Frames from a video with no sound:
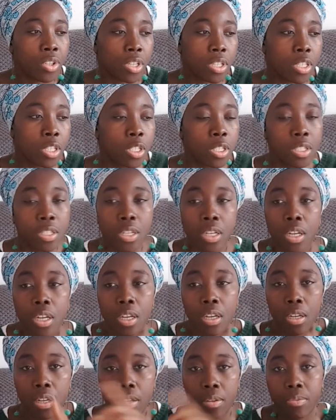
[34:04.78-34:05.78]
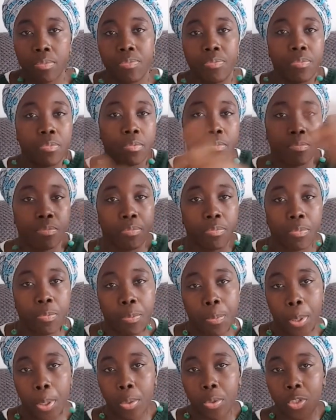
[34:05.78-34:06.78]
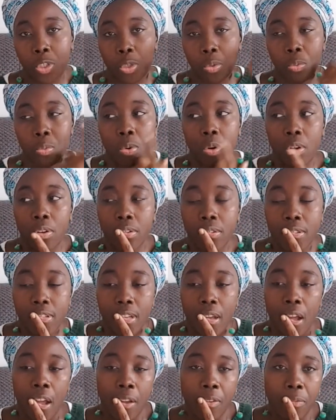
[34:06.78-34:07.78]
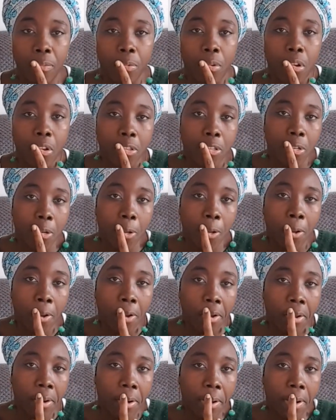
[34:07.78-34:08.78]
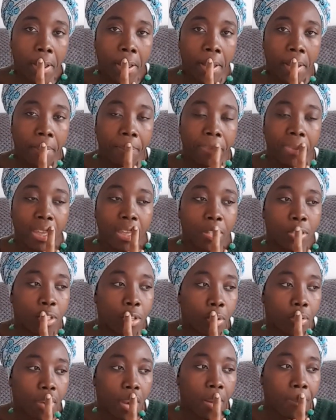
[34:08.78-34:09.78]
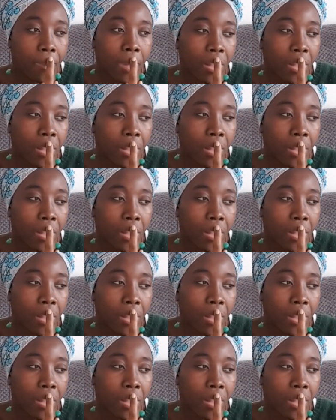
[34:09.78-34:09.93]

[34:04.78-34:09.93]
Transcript: just post what I've got on Instagram.